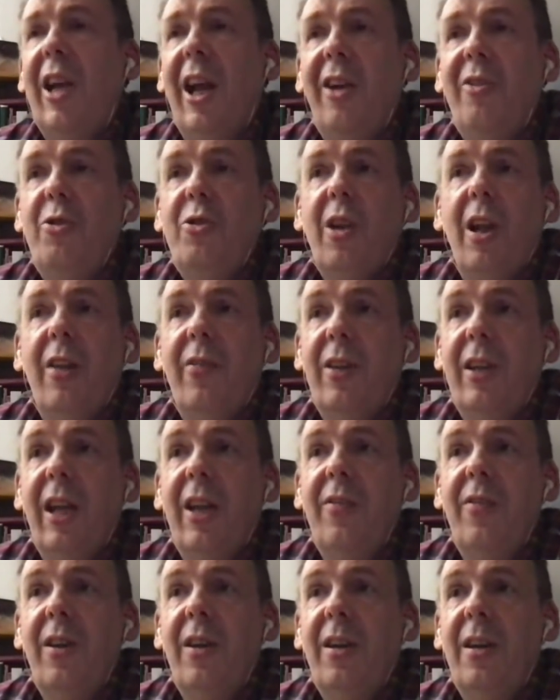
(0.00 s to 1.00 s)
Actually, Andrew
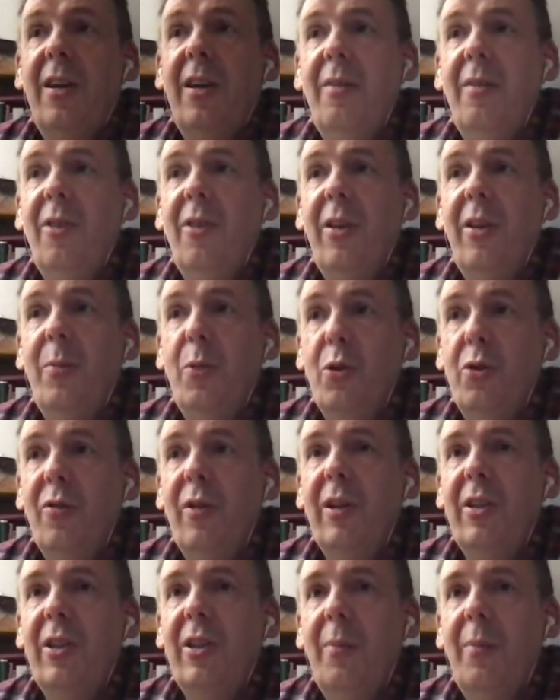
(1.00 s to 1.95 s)
Sullivan gave a rather beautiful